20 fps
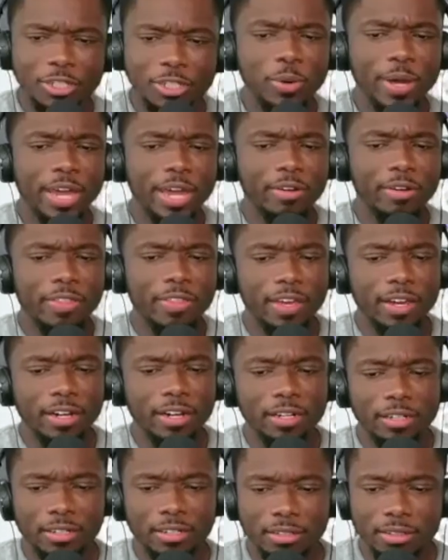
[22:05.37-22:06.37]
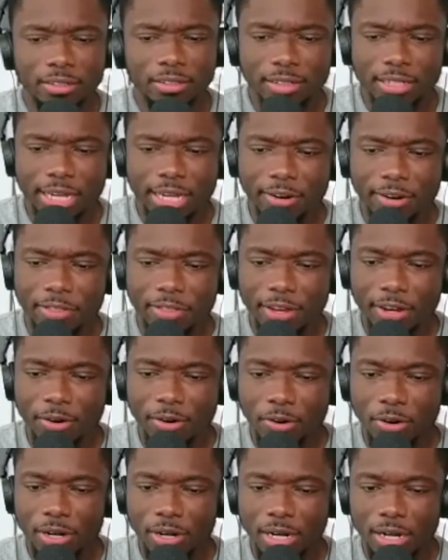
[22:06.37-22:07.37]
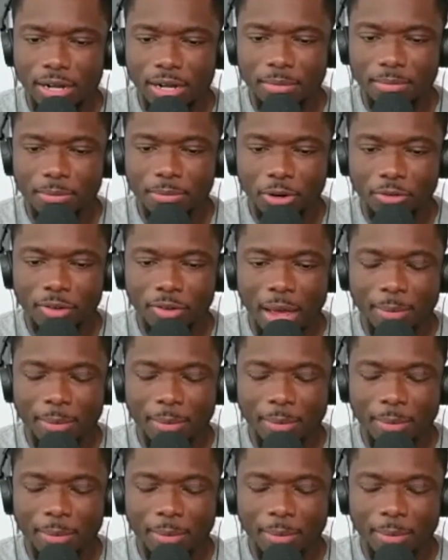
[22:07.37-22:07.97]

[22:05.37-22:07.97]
here and there. Here and there, right? Um, I feel like a lot